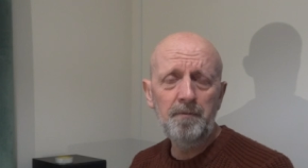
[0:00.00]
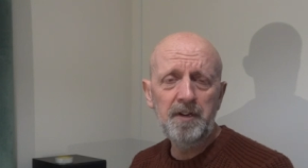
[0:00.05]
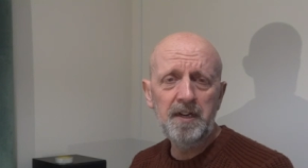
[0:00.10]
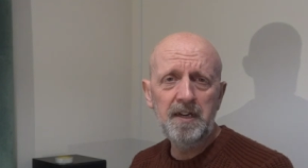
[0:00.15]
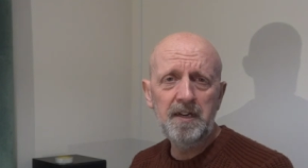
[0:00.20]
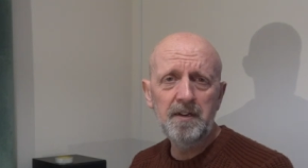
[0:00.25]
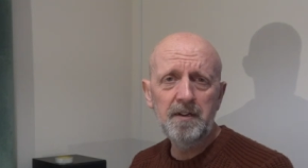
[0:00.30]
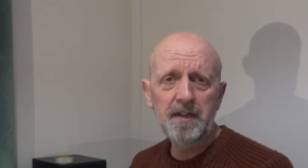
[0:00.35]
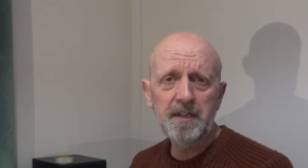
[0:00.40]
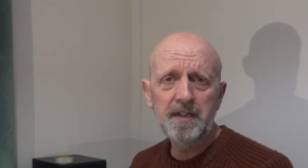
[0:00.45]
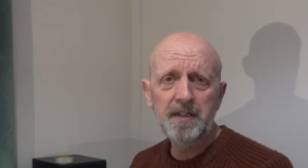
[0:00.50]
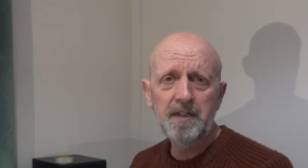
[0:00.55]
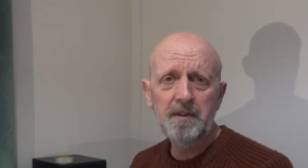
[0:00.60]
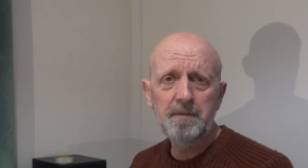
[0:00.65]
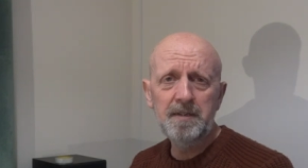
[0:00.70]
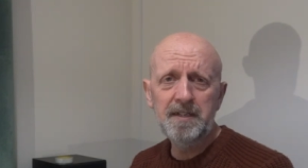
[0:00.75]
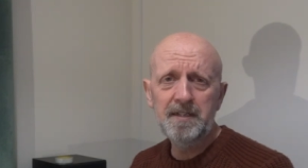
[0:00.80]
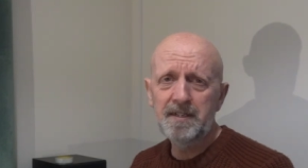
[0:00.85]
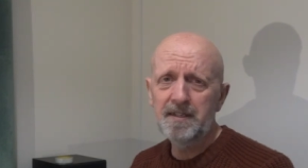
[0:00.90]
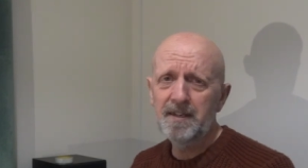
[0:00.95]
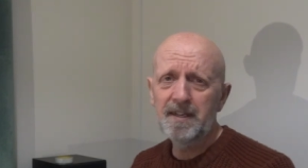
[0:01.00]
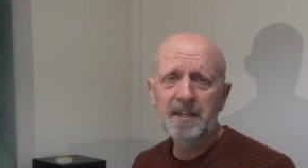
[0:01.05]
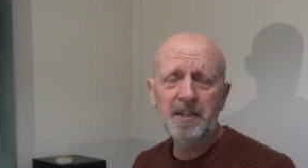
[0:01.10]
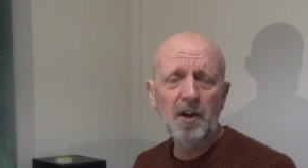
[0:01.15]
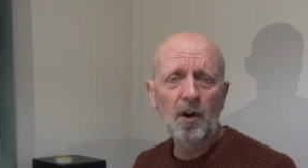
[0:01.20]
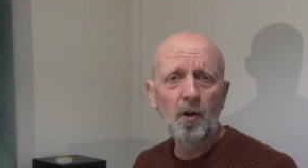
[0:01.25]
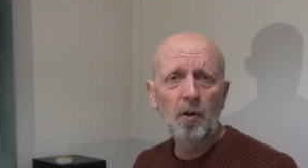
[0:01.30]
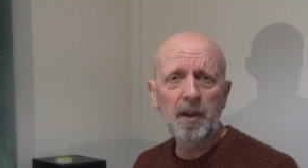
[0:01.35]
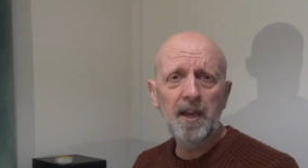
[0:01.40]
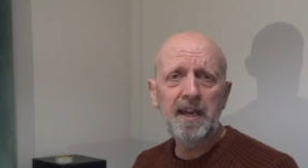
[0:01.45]
them really, like, you know what I mean. They
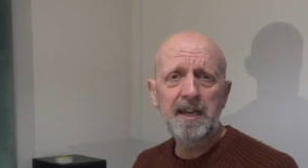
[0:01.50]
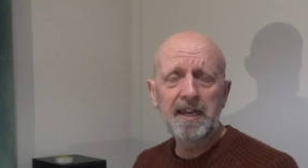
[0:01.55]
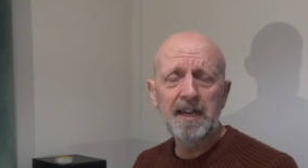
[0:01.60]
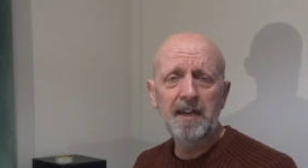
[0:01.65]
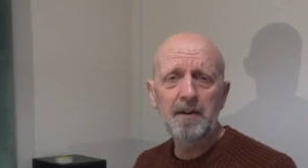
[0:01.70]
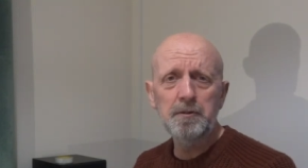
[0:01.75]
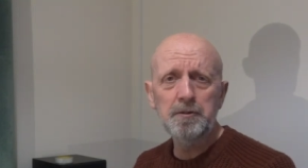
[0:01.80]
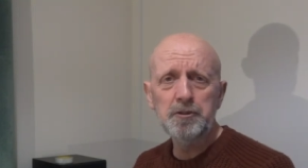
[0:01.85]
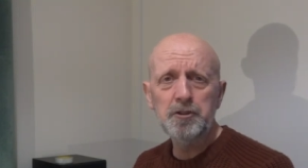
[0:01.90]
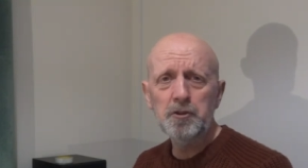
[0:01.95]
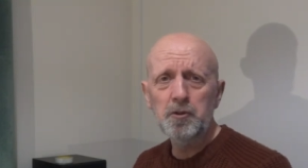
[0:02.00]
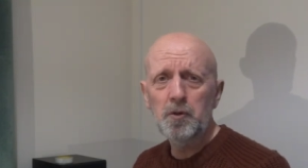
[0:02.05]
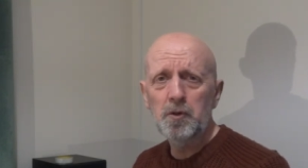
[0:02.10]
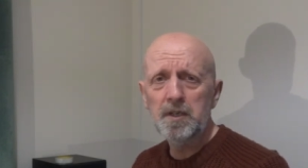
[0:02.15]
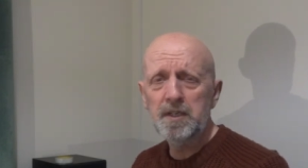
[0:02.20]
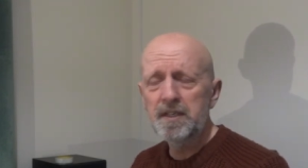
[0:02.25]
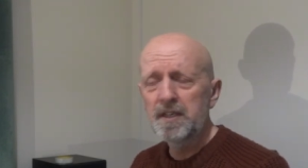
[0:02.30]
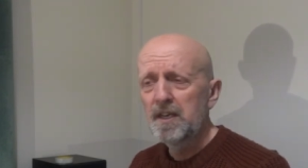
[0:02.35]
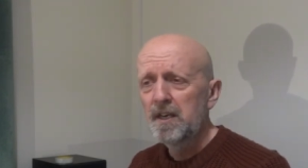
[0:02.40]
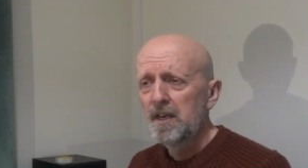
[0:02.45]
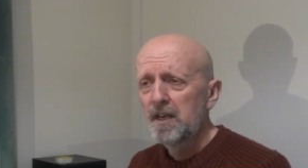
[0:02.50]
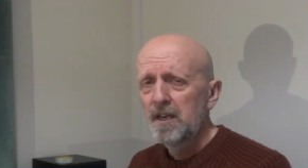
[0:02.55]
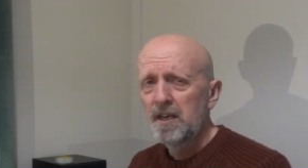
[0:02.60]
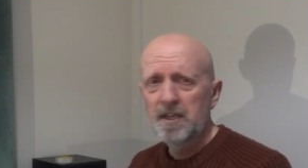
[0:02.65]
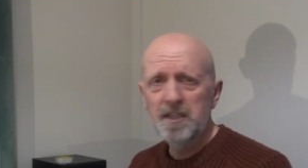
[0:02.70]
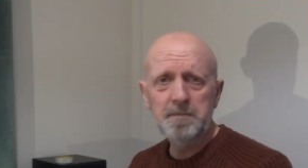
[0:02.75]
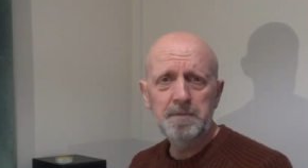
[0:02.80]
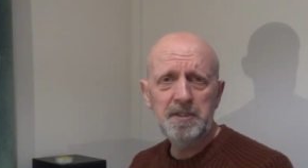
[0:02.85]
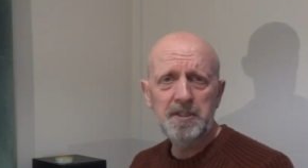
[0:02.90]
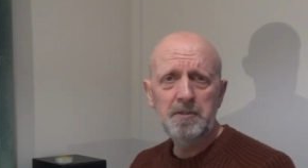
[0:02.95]
can't get any lower surely,
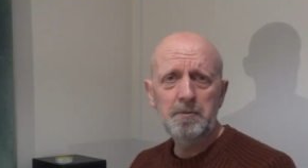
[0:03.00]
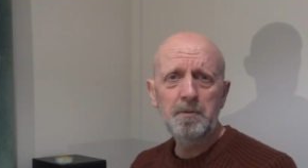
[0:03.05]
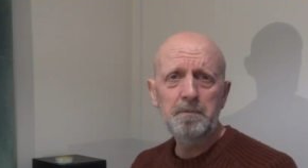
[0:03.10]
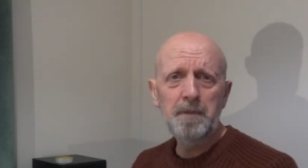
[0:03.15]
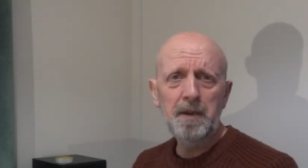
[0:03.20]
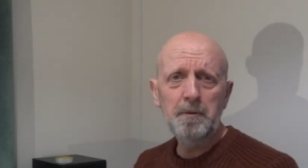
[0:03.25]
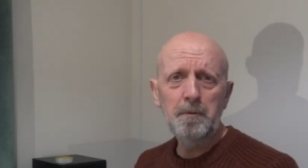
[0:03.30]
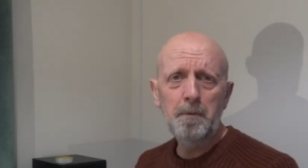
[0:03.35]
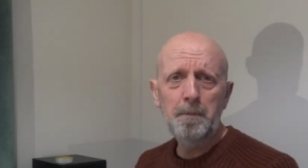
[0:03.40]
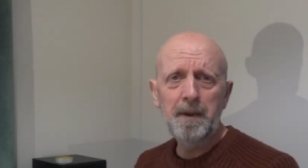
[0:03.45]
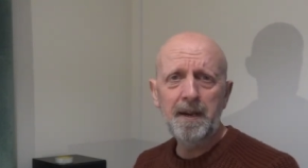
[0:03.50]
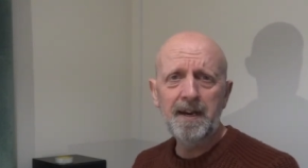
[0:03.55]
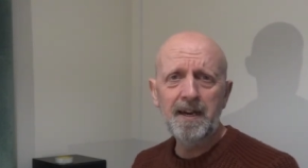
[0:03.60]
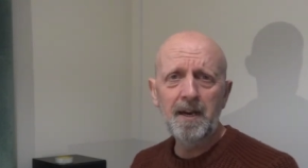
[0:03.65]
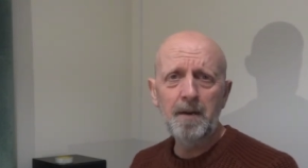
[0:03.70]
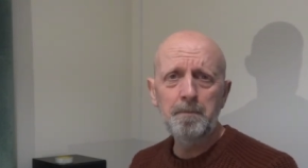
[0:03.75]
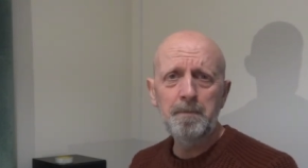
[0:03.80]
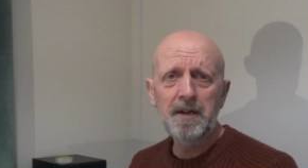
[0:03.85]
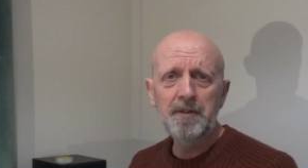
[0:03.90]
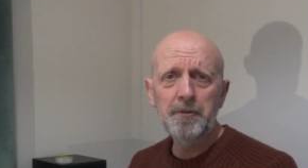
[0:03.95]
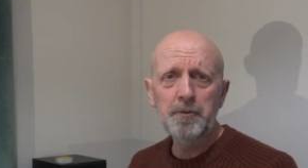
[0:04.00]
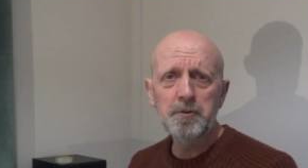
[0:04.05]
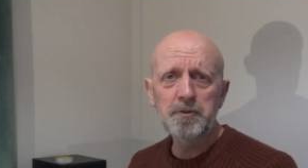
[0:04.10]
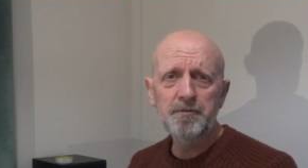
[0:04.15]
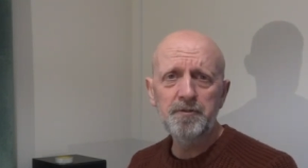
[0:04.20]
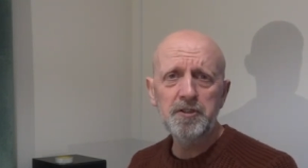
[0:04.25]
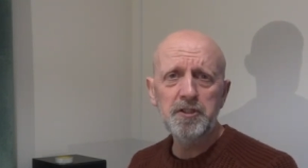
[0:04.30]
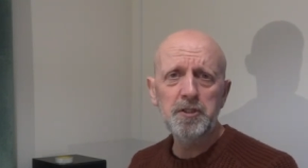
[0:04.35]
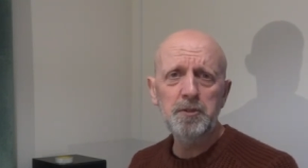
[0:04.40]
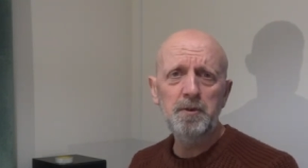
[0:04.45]
especially when people are picking up bundles
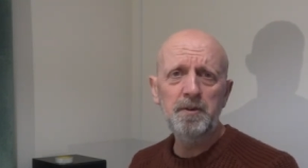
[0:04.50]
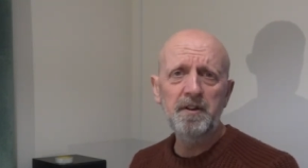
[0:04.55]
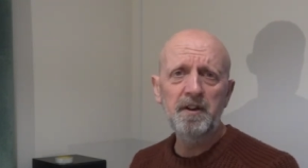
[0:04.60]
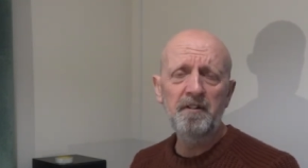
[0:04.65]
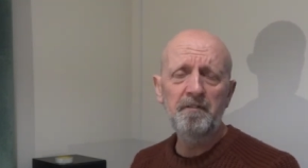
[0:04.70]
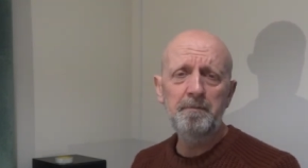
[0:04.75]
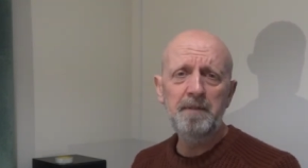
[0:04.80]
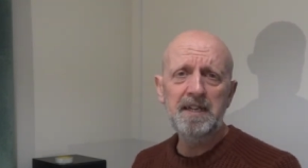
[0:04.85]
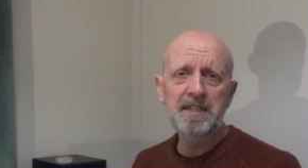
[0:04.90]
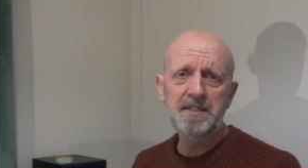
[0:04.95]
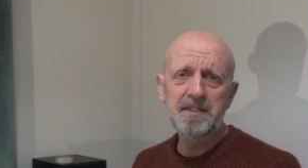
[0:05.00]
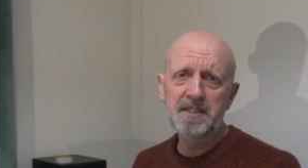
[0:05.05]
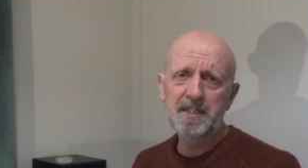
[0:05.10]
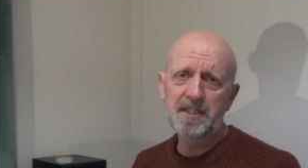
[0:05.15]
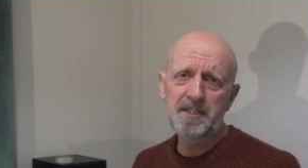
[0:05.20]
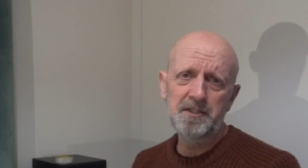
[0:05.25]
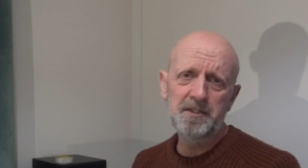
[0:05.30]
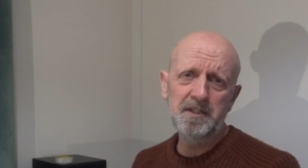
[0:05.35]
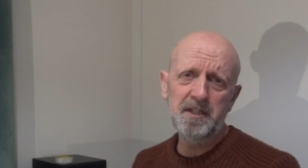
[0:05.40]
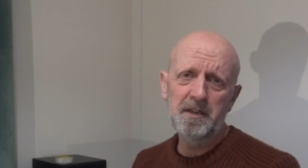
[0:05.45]
for two and a half pence each.